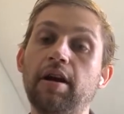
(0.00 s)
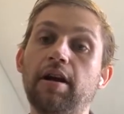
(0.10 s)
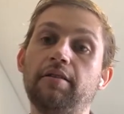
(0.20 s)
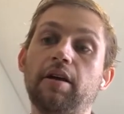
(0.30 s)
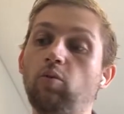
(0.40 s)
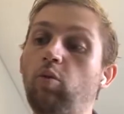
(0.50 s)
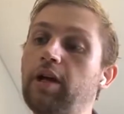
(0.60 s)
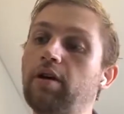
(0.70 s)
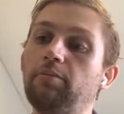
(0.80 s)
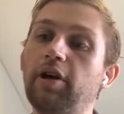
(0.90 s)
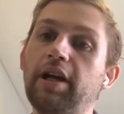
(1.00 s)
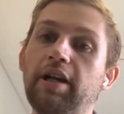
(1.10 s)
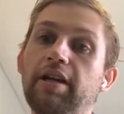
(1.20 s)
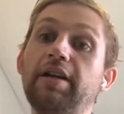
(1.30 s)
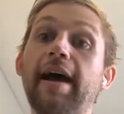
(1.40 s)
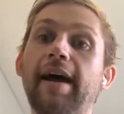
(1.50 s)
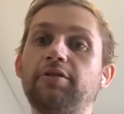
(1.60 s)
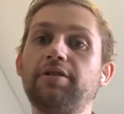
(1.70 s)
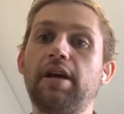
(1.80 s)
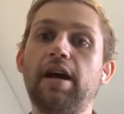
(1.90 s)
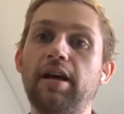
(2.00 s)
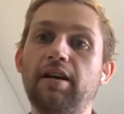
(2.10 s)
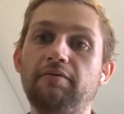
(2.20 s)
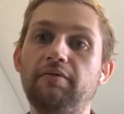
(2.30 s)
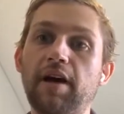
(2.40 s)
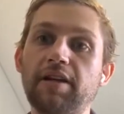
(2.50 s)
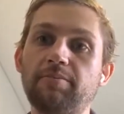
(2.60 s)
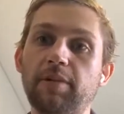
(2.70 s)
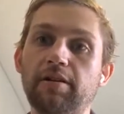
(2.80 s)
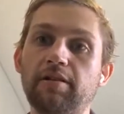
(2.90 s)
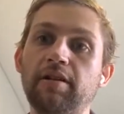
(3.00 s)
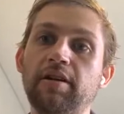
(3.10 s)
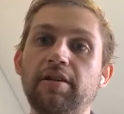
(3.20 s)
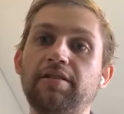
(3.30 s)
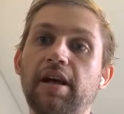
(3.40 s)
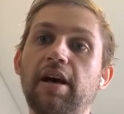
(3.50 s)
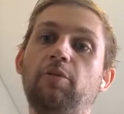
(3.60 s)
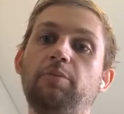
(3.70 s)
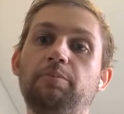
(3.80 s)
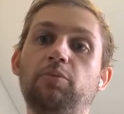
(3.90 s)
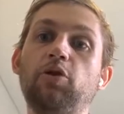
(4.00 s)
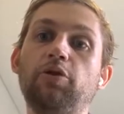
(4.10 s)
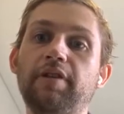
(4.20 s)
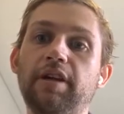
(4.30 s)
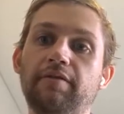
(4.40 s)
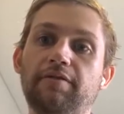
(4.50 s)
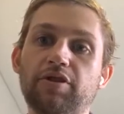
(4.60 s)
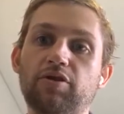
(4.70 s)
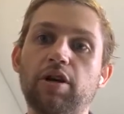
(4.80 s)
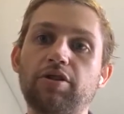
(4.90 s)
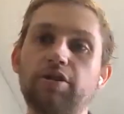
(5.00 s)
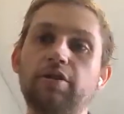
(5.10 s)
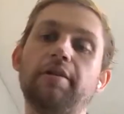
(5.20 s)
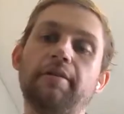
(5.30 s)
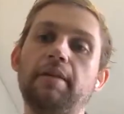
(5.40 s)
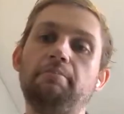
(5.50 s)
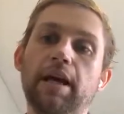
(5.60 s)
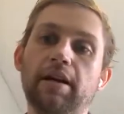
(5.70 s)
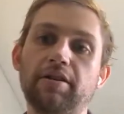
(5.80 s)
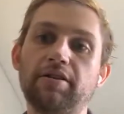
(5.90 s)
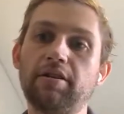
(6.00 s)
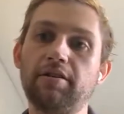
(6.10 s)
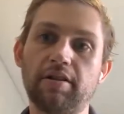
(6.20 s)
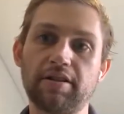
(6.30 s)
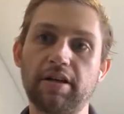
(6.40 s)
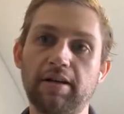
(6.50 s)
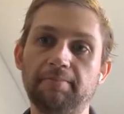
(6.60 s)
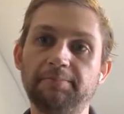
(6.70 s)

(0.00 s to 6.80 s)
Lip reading: And then we are bringing in outside investment to help improve the infrastructure and then manage the site.